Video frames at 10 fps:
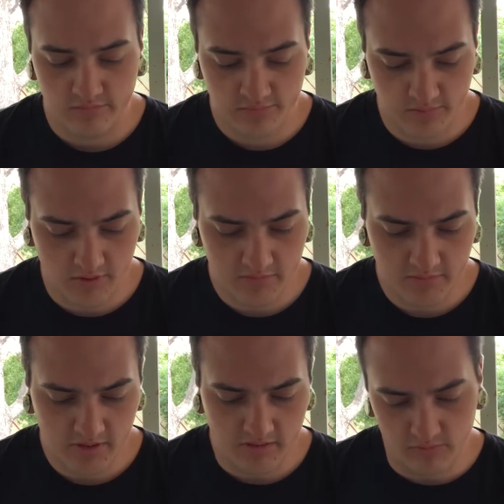
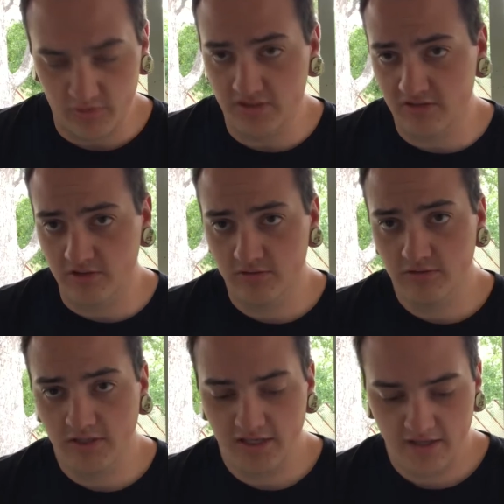probably a week
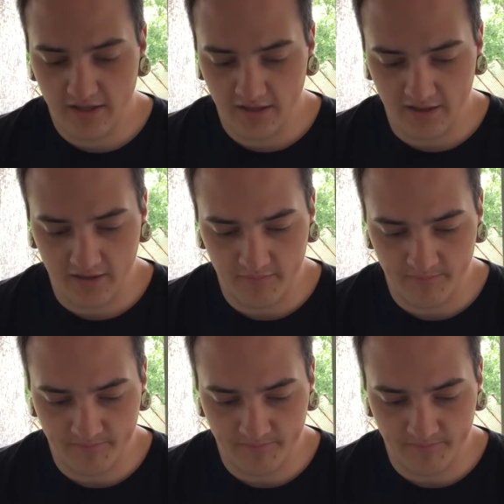ago. I